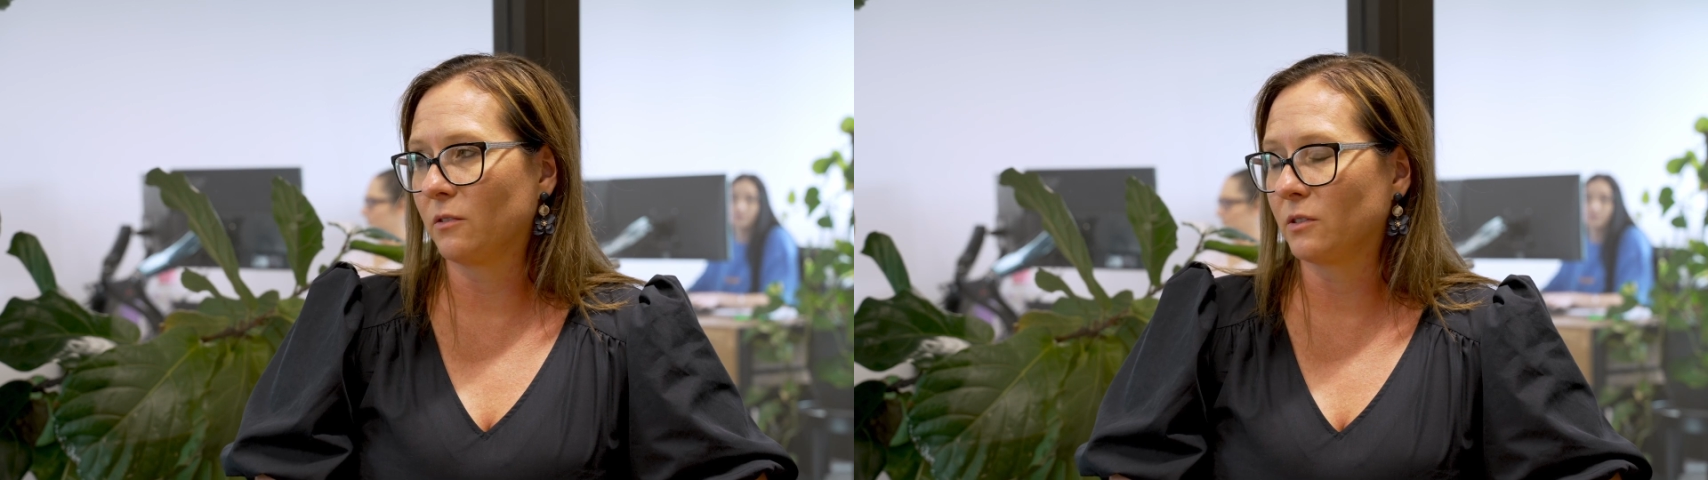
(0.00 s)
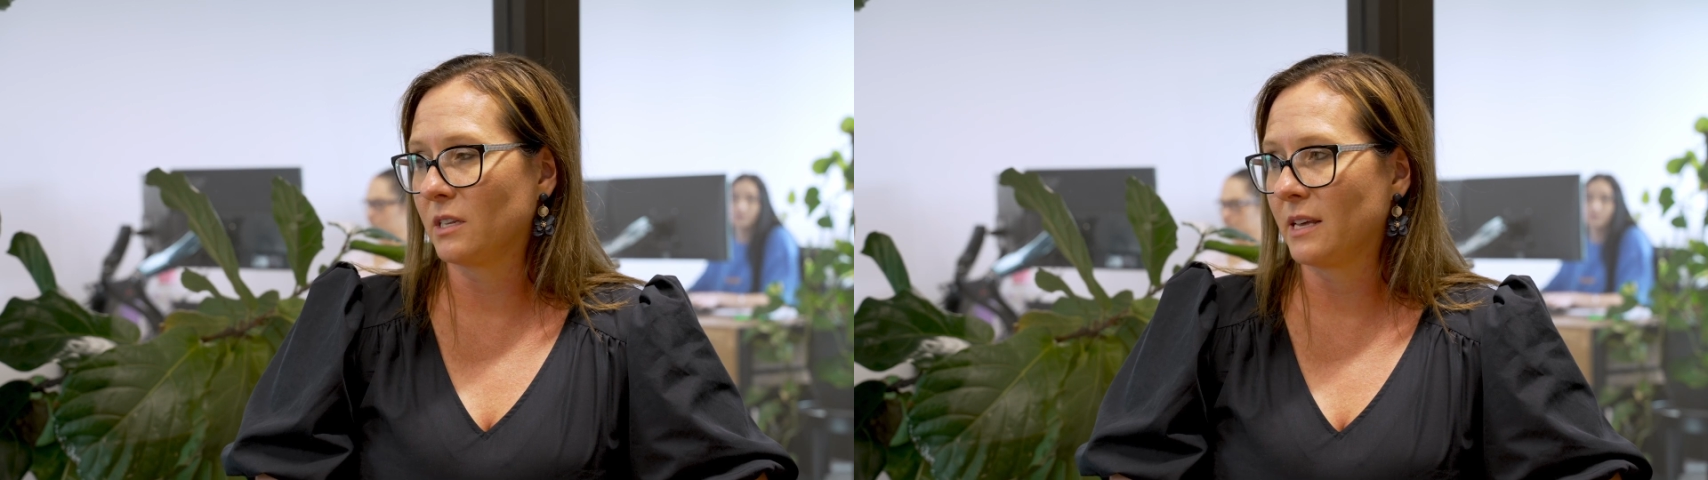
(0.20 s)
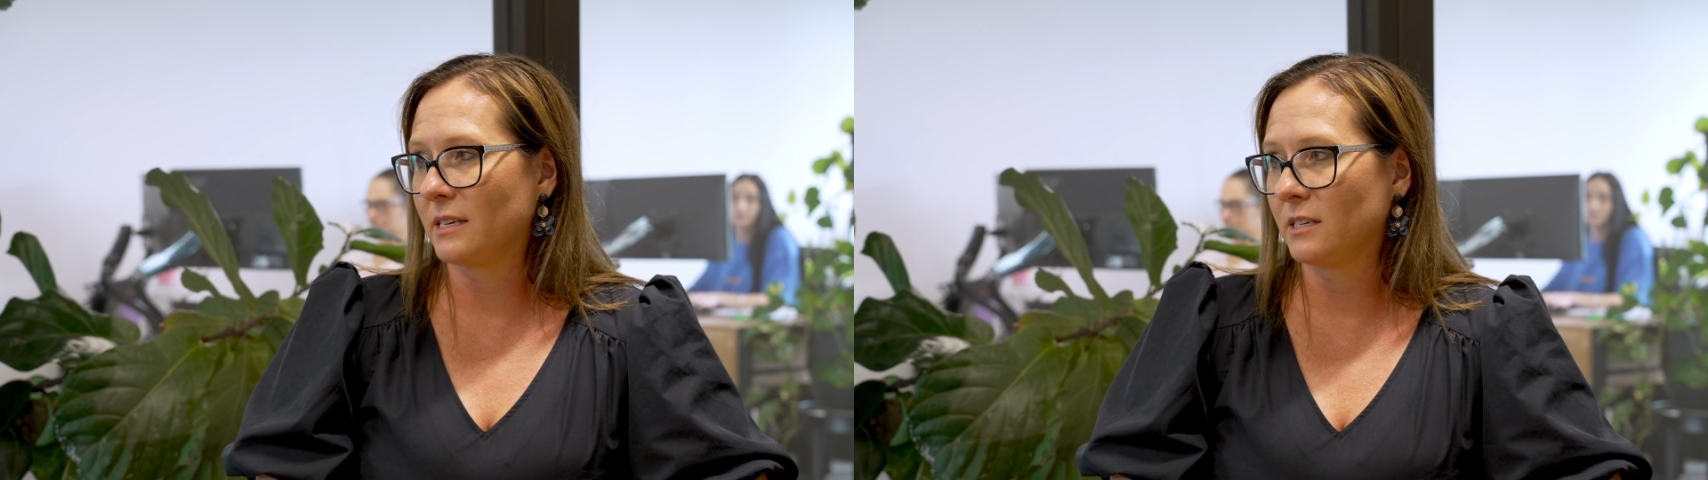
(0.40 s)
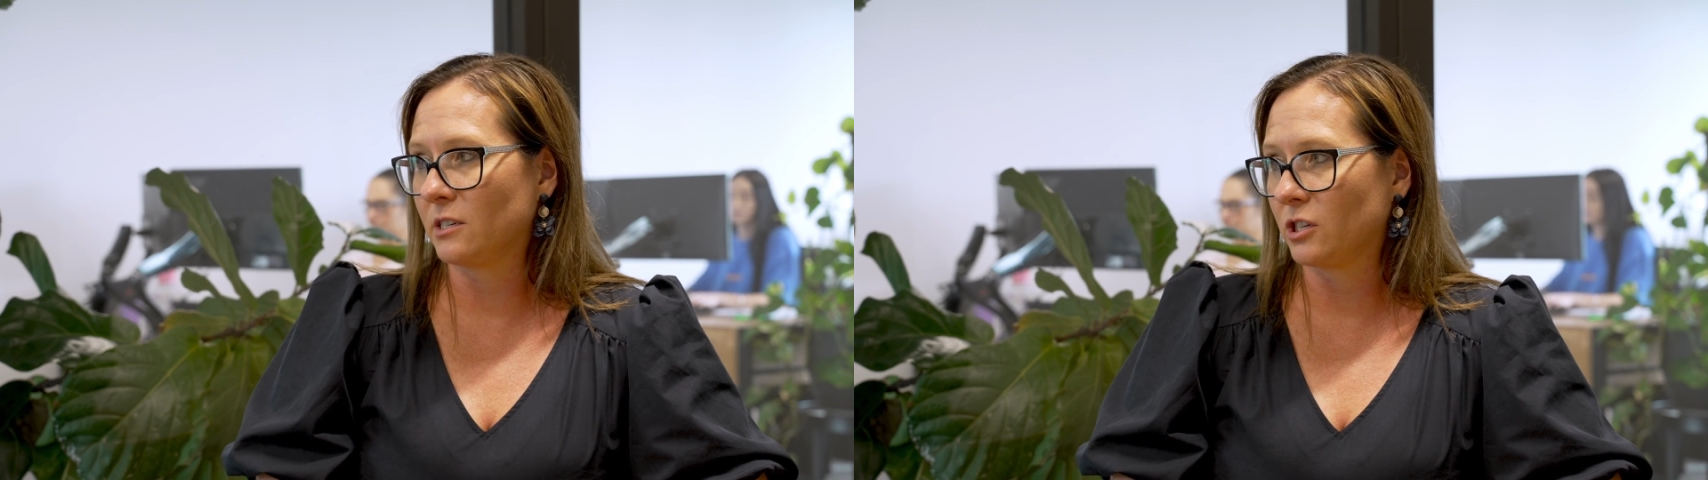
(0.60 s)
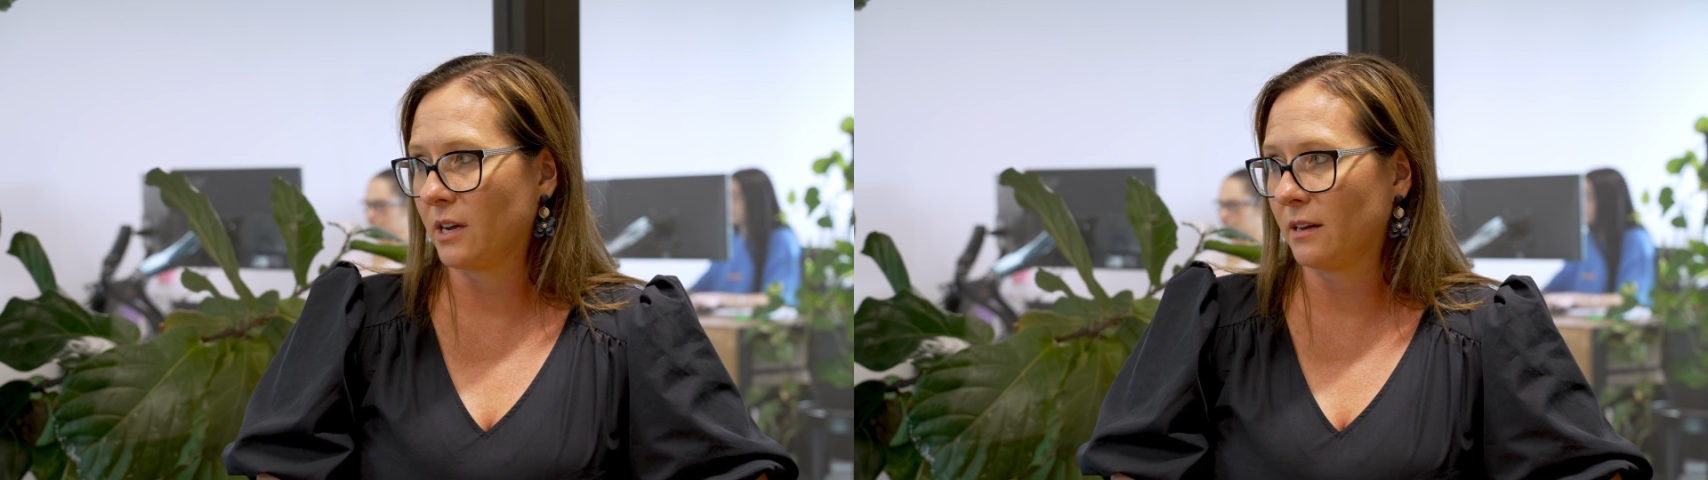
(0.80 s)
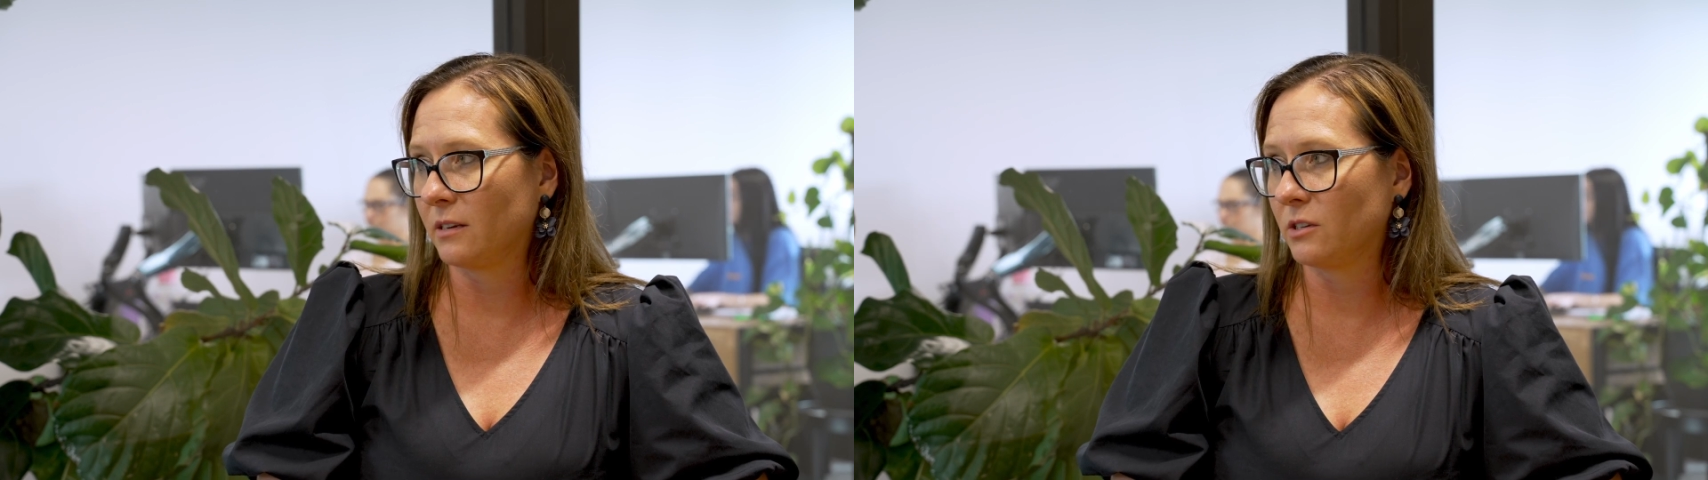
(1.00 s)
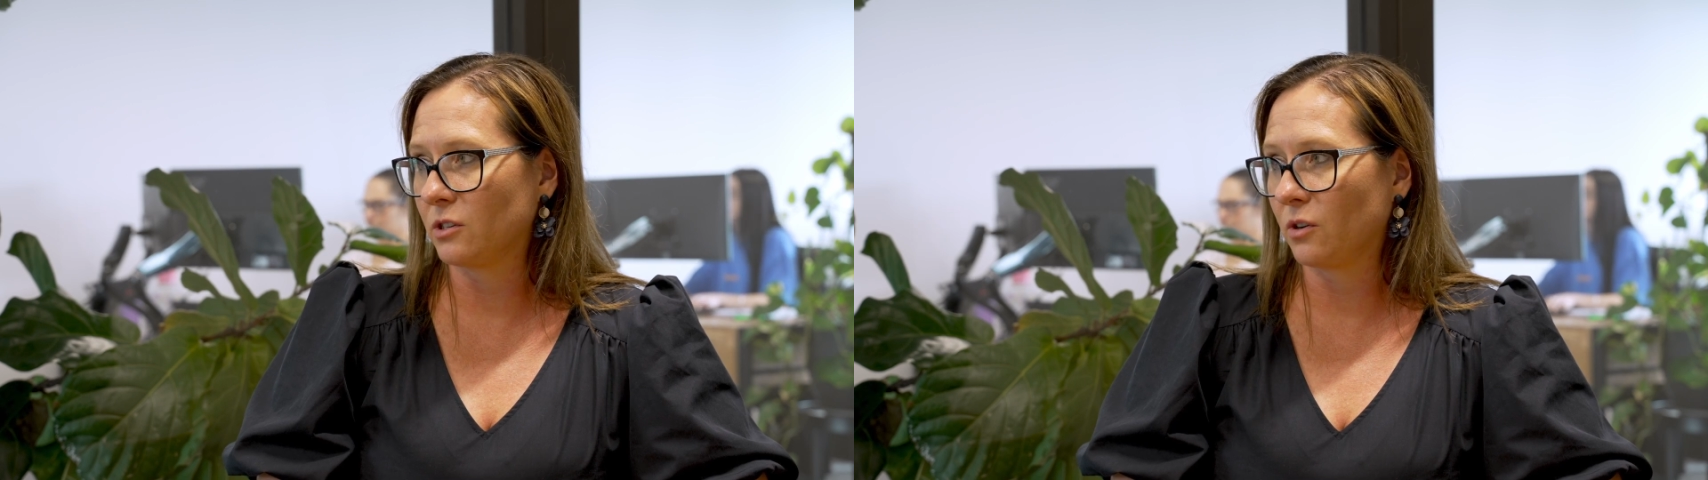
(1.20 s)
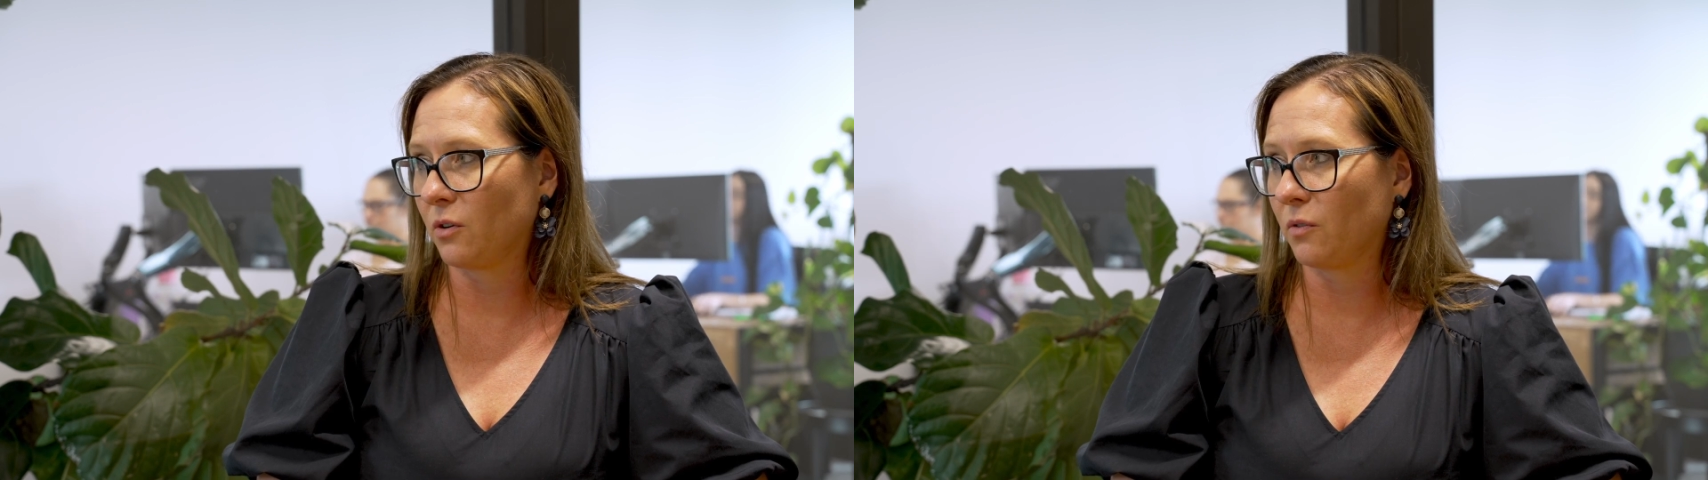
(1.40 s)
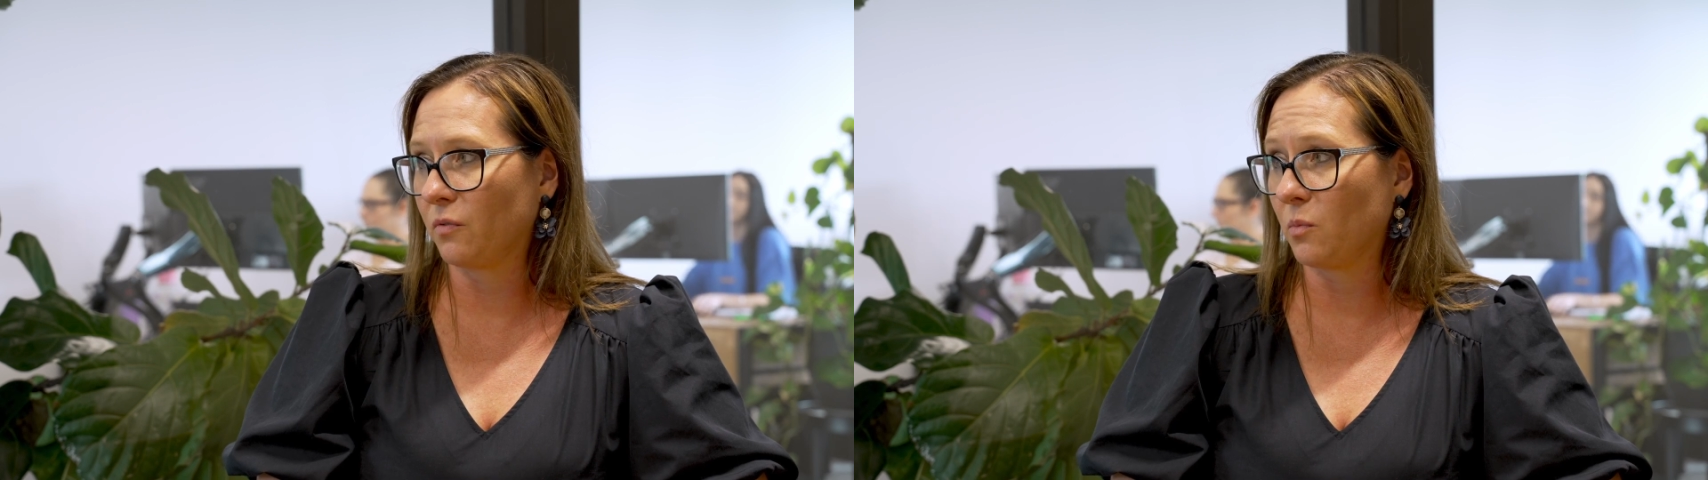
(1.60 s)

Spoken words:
onto their discharge of